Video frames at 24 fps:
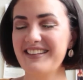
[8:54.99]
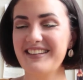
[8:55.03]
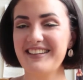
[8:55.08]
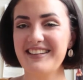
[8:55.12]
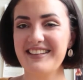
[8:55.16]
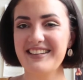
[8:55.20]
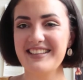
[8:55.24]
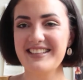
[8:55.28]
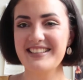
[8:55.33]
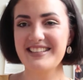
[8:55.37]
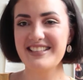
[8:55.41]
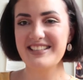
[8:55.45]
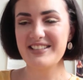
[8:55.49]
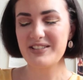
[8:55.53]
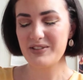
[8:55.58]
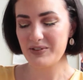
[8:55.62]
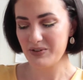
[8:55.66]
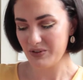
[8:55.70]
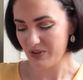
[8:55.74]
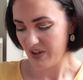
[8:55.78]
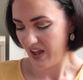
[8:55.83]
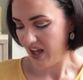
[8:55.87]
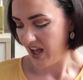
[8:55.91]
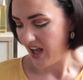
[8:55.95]
This is
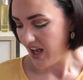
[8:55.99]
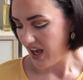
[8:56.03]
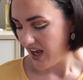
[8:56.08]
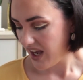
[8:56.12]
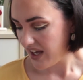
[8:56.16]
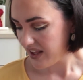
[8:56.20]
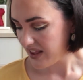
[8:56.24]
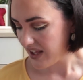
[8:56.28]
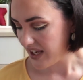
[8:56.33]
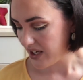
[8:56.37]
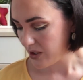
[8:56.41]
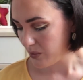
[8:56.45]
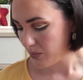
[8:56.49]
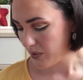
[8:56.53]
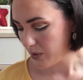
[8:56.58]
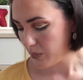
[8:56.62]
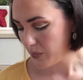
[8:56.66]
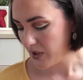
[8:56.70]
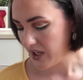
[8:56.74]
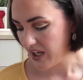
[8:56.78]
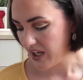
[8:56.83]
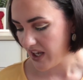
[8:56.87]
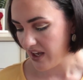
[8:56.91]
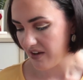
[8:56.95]
cool. I like when
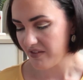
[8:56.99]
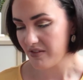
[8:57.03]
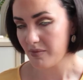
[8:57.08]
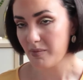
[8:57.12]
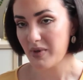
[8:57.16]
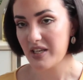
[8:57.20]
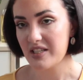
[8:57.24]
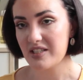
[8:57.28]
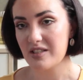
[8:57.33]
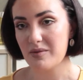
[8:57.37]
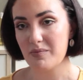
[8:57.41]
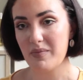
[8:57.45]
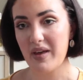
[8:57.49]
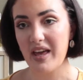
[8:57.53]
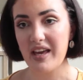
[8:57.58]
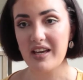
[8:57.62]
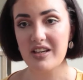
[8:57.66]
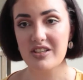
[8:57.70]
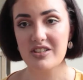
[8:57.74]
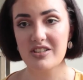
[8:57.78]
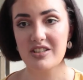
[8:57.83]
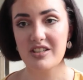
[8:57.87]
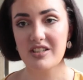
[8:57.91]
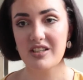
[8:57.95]
we have amazing
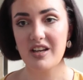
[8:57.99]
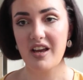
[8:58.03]
packaging.